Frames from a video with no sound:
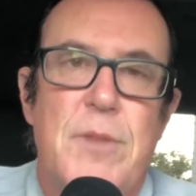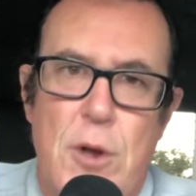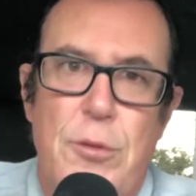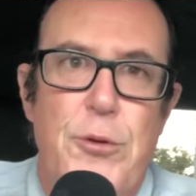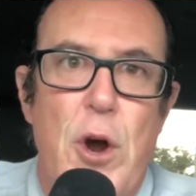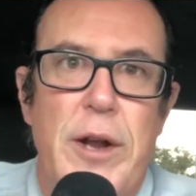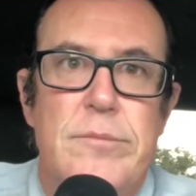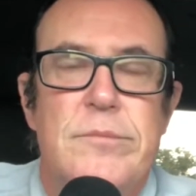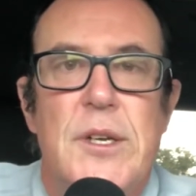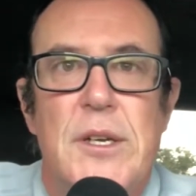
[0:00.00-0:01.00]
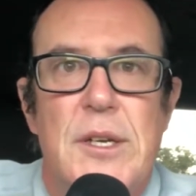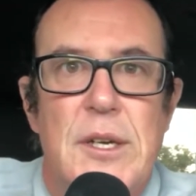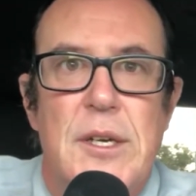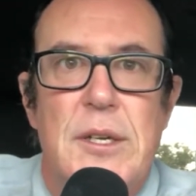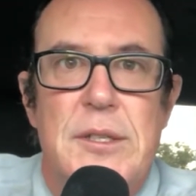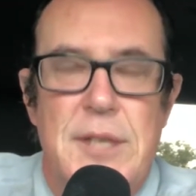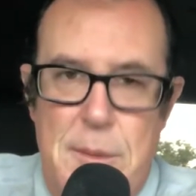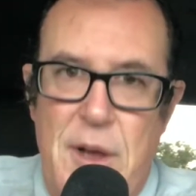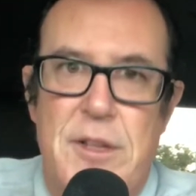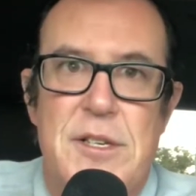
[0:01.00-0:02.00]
Go through it. Tell you about